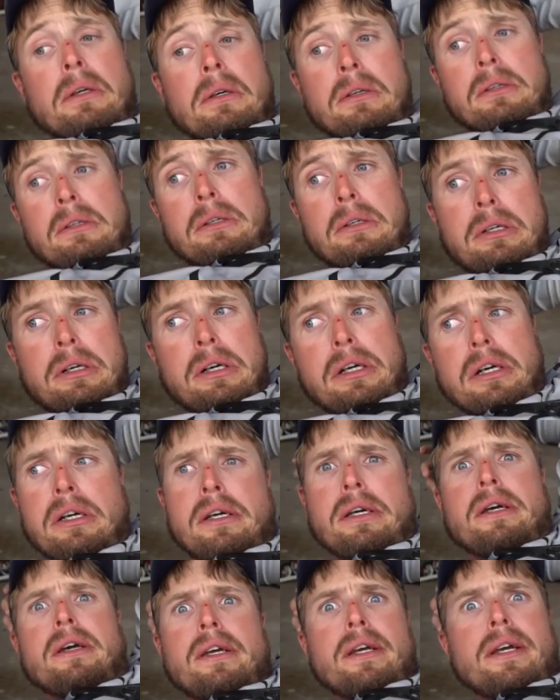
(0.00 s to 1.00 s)

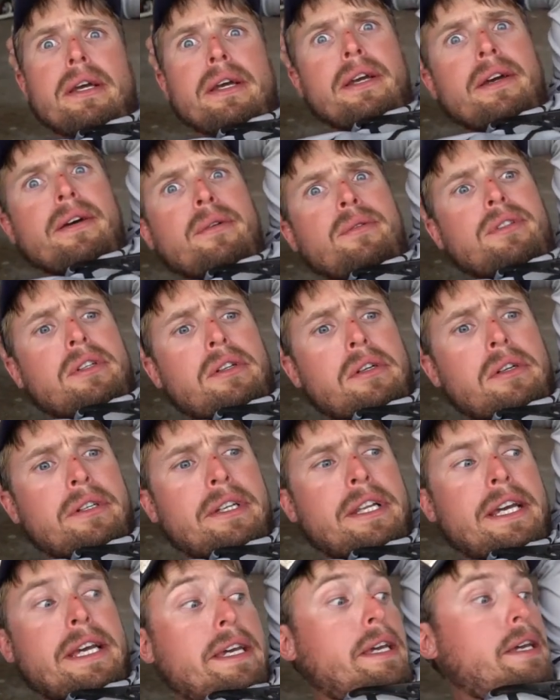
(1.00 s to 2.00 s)
Oh, it was a long
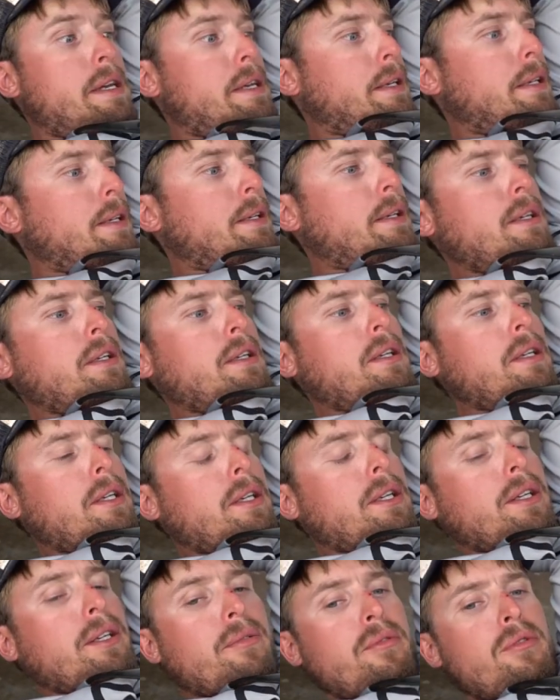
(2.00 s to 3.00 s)
day.
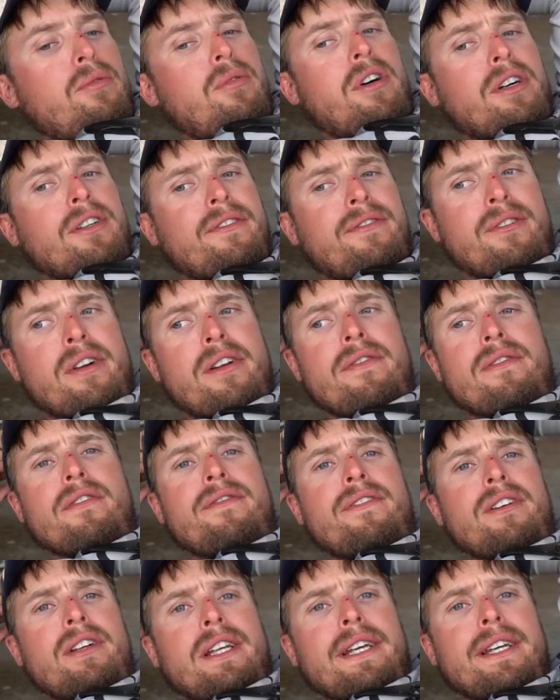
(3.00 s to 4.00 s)
We walked forever. It
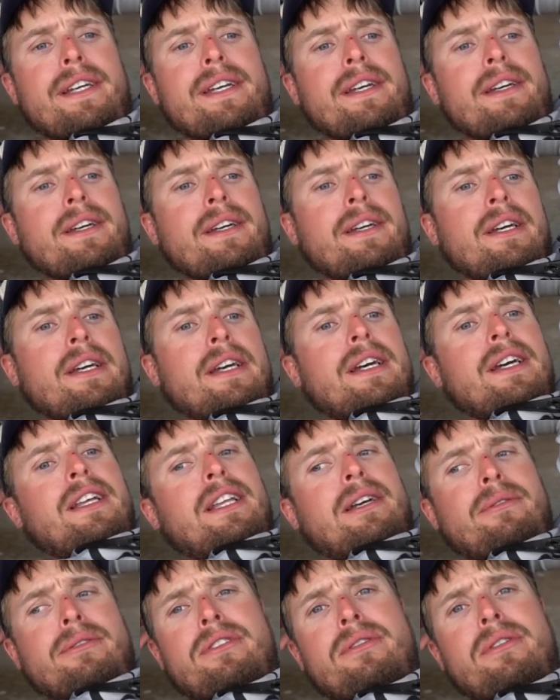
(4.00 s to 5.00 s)
felt like
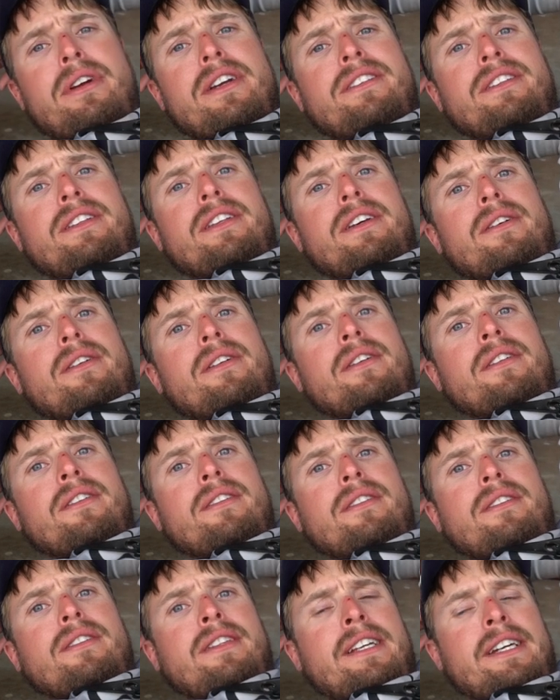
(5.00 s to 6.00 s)
that was crazy though.
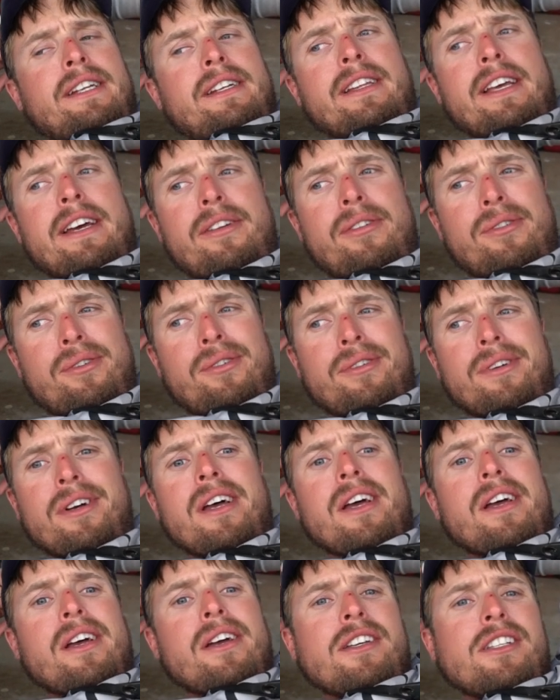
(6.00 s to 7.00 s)
That that whole
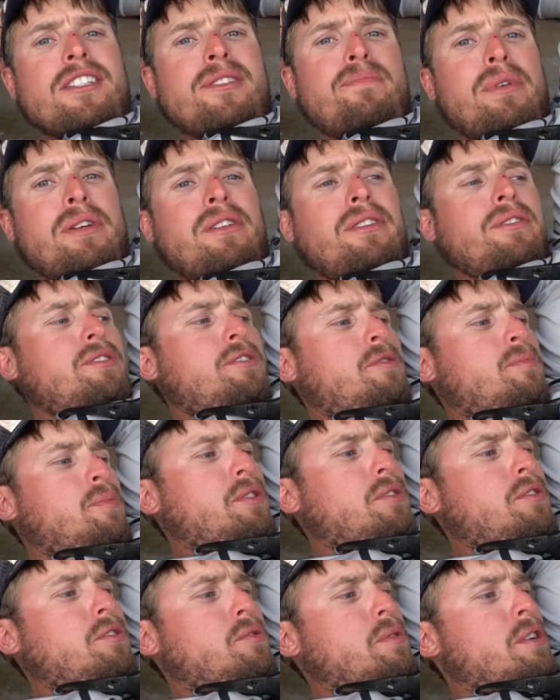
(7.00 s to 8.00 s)
spillage,
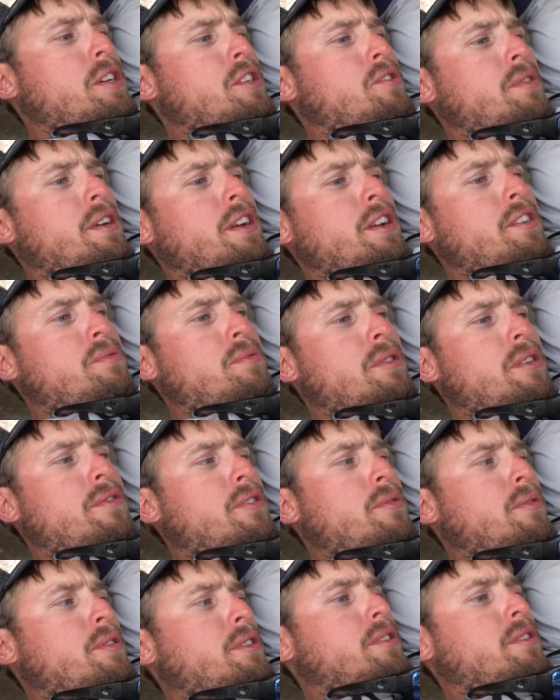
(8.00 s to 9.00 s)
spillage way, drainage, whatever
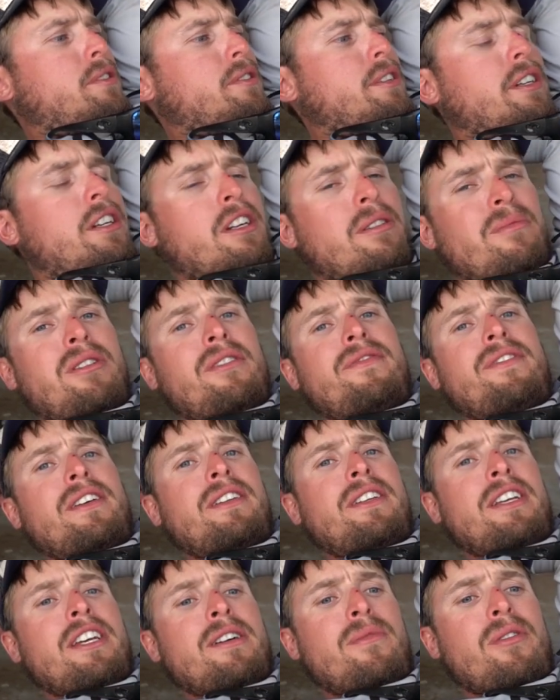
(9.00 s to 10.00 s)
you want to call that, coming off
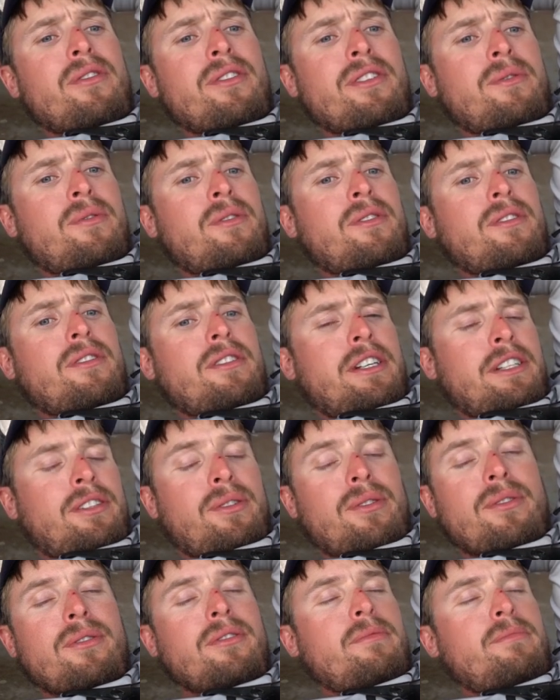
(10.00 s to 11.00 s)
that dam, all that water. I
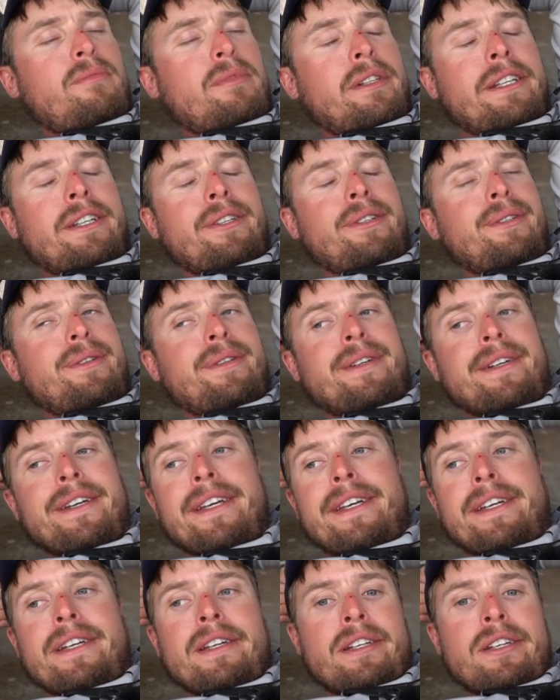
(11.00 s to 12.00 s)
told them, I knew,
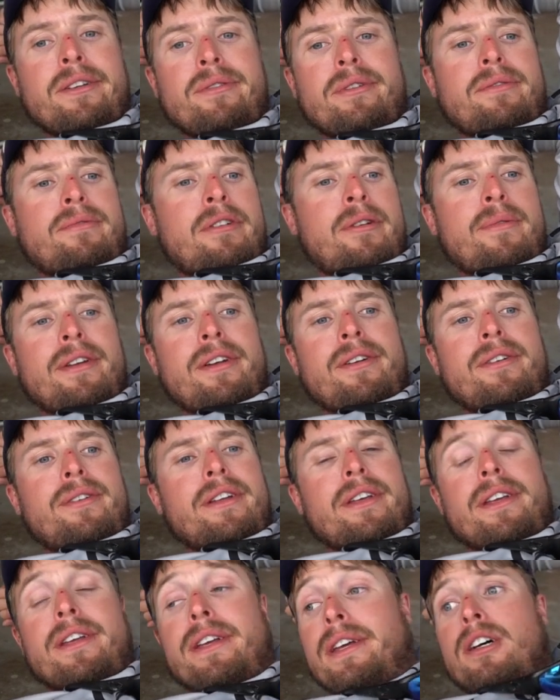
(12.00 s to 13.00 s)
I knew it right when I heard
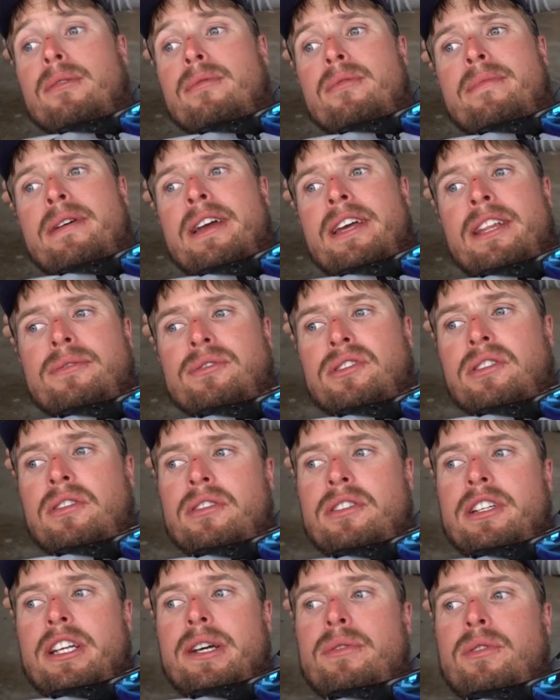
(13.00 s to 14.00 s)
it. But man, that was a
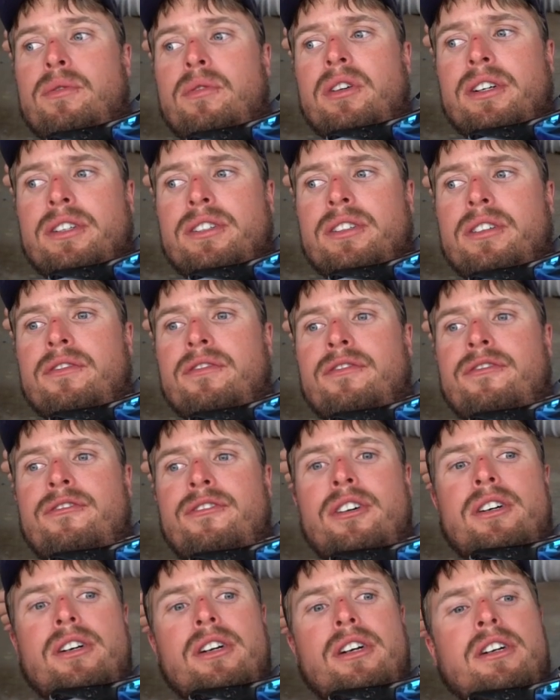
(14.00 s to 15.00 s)
long day. We walked
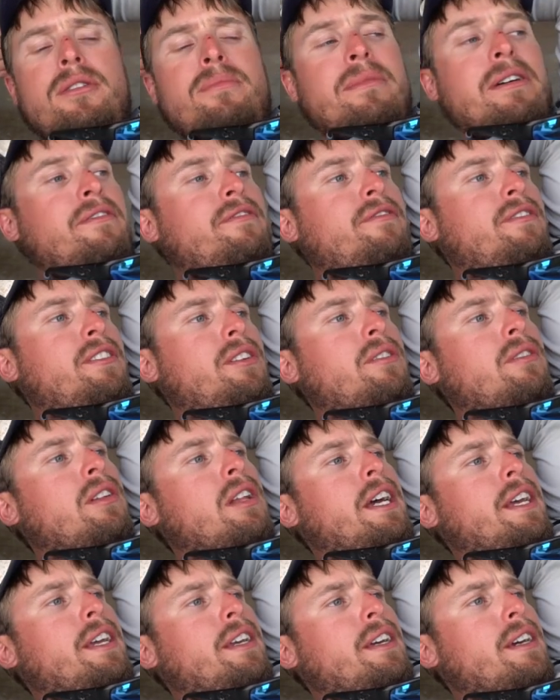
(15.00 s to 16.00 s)
far. My feet are
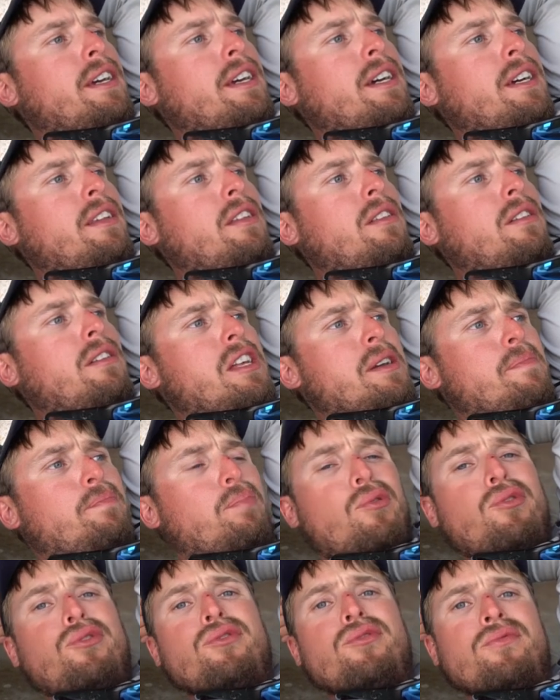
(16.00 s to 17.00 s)
like, they look like
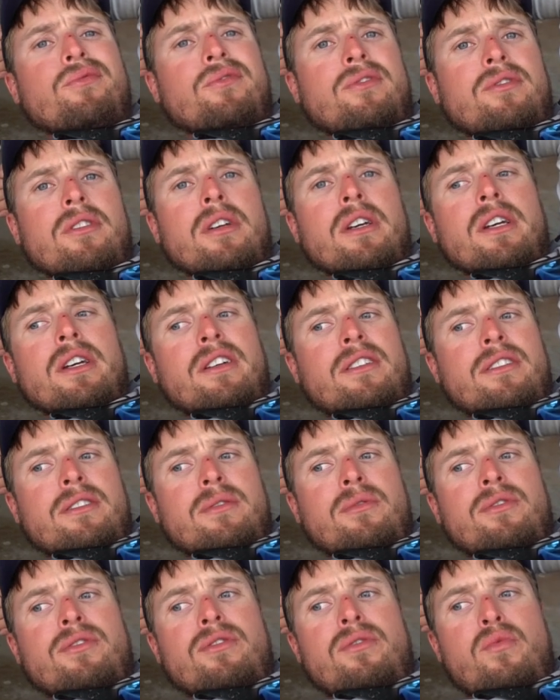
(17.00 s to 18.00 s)
prunes because they
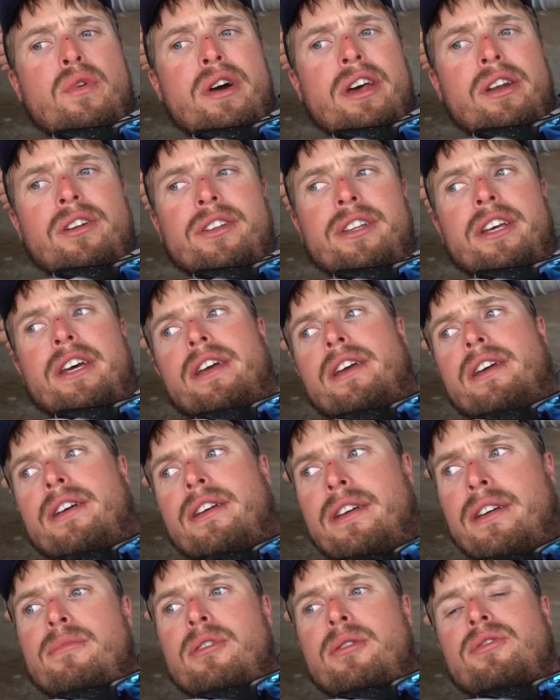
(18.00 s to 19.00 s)
were so wet all day.
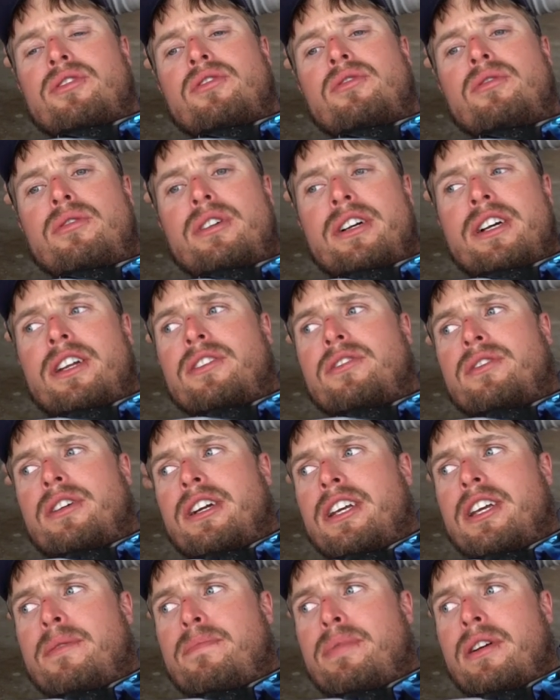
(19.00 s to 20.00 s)
But it was cool. I got to try
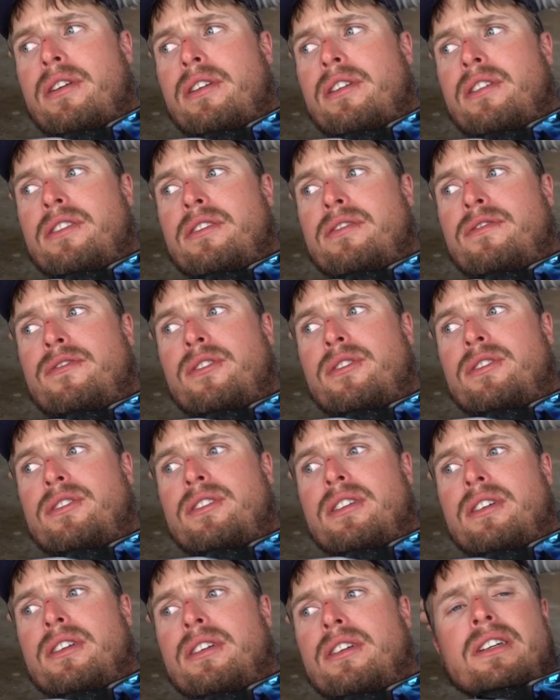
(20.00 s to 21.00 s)
to get Peric on his
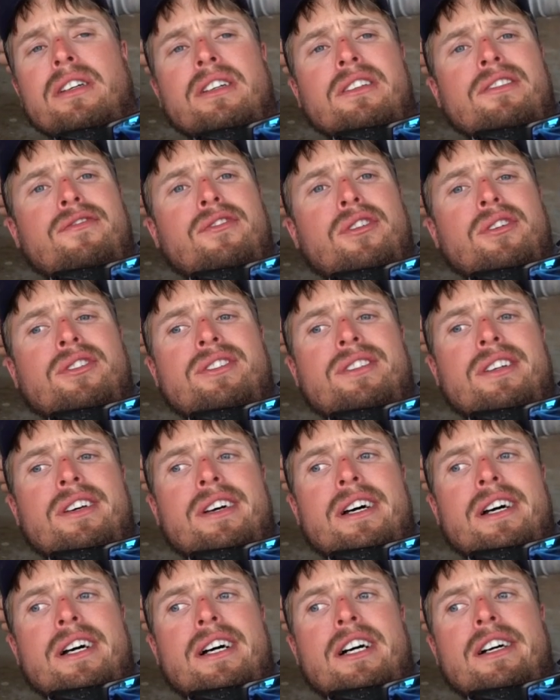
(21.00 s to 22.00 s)
first, his first
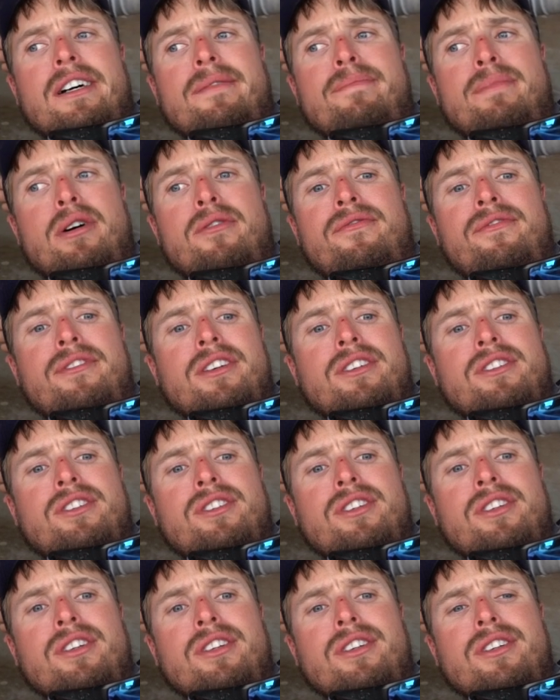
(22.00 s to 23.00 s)
uh,
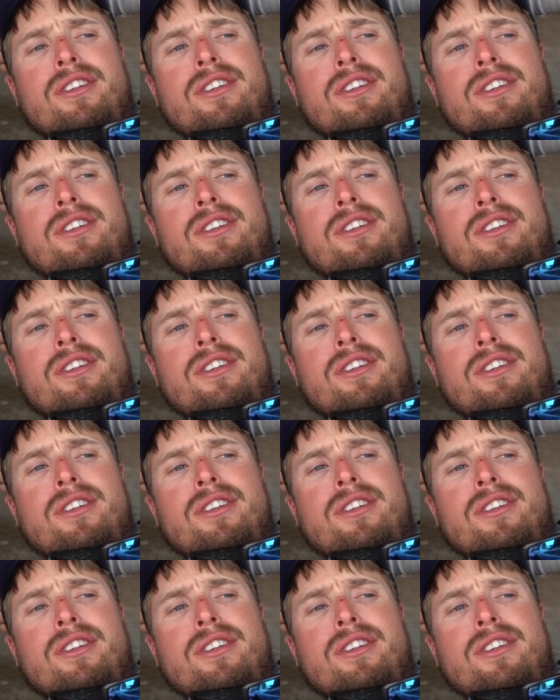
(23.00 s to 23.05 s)
bowfish,